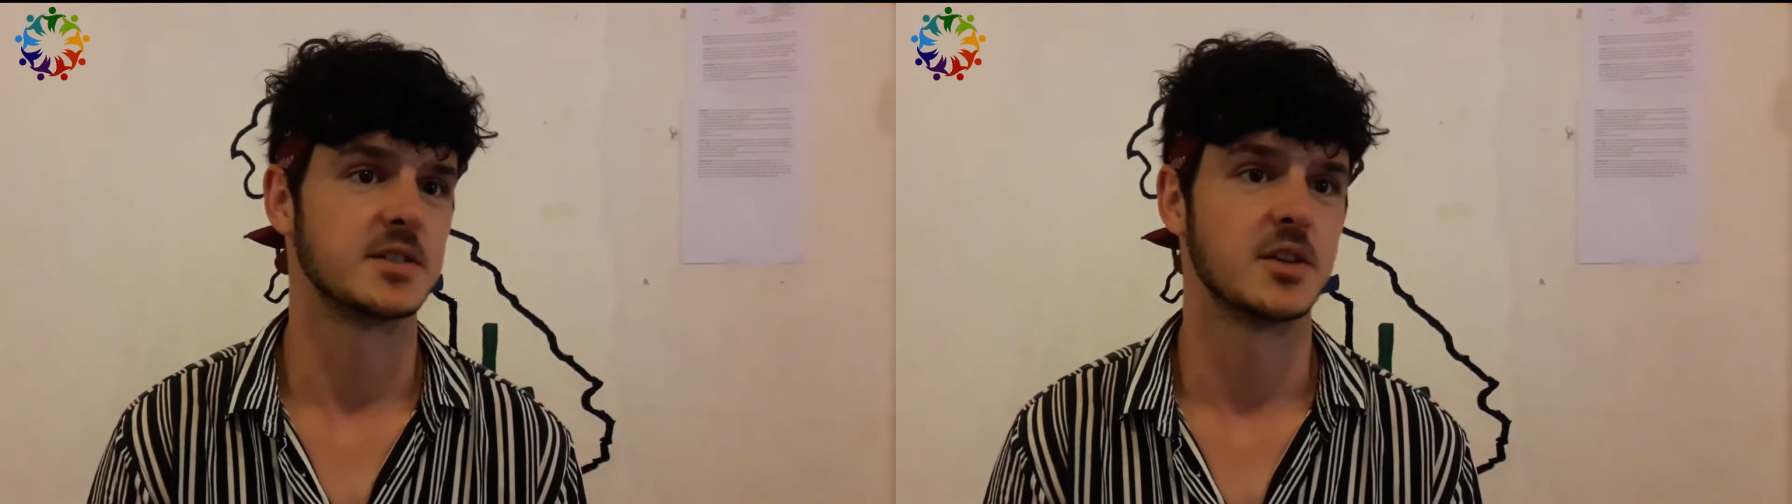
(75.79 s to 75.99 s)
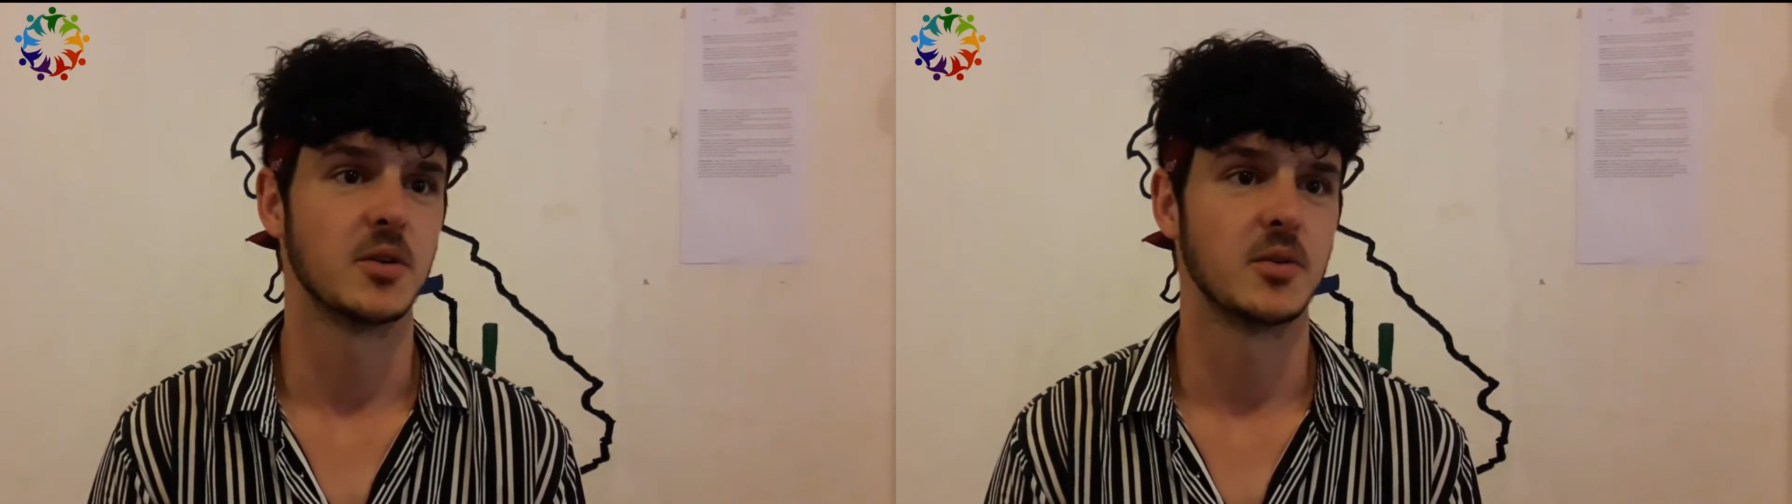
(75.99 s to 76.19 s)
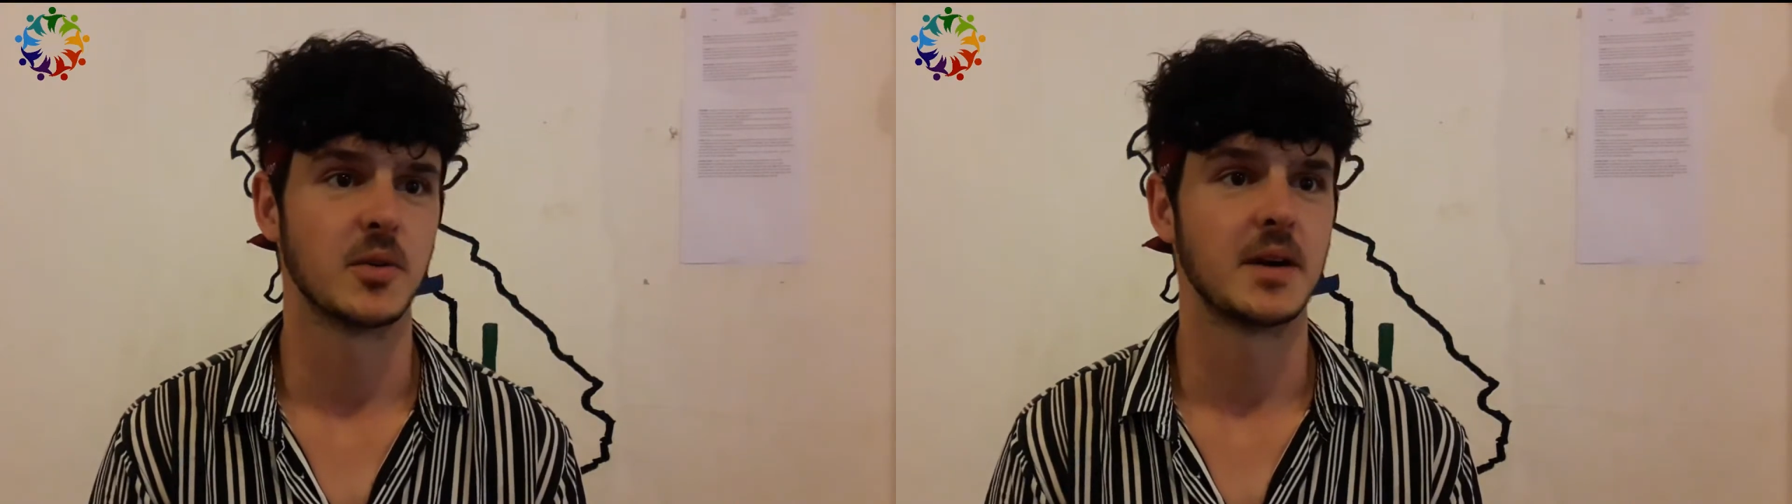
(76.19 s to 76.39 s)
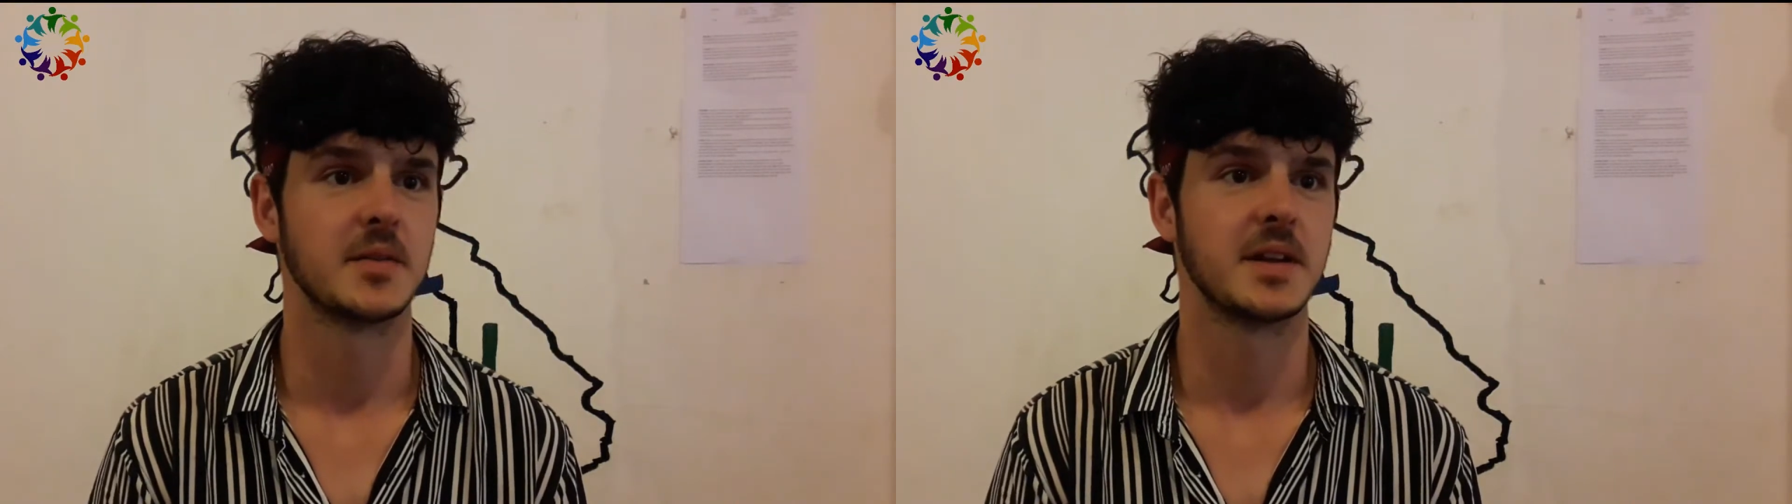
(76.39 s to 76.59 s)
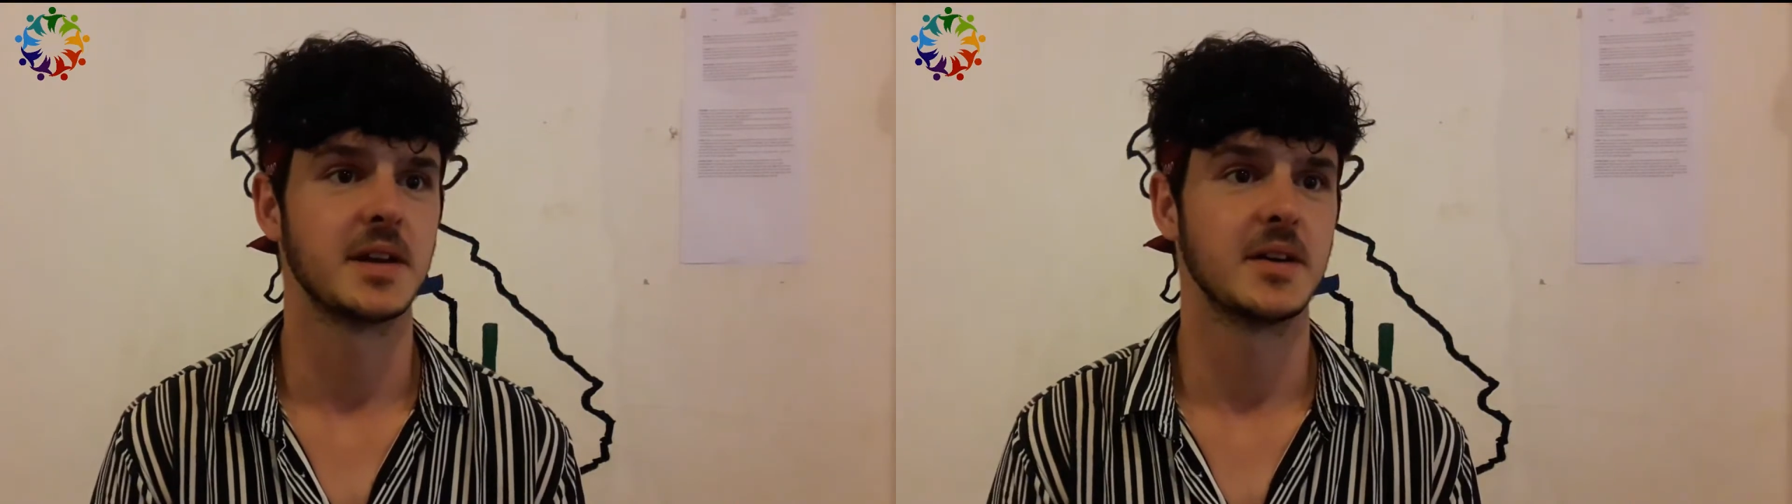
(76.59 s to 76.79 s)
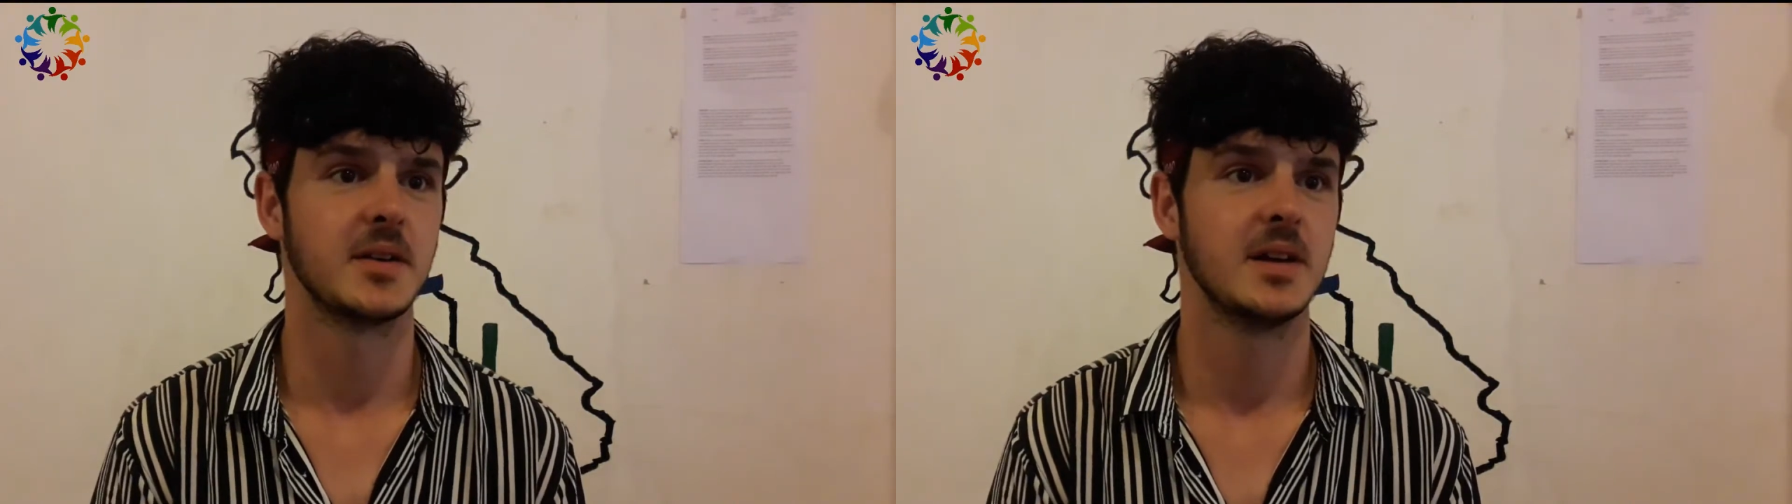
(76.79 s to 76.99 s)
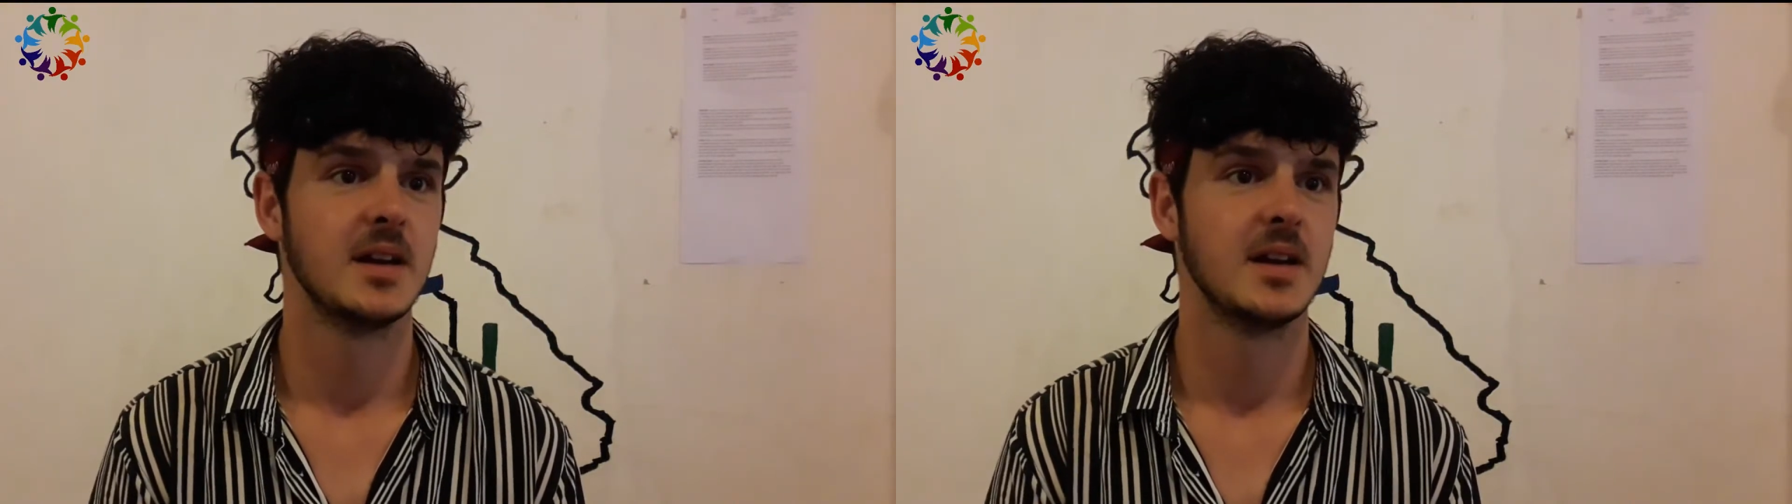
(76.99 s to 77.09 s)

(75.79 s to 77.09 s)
go around here,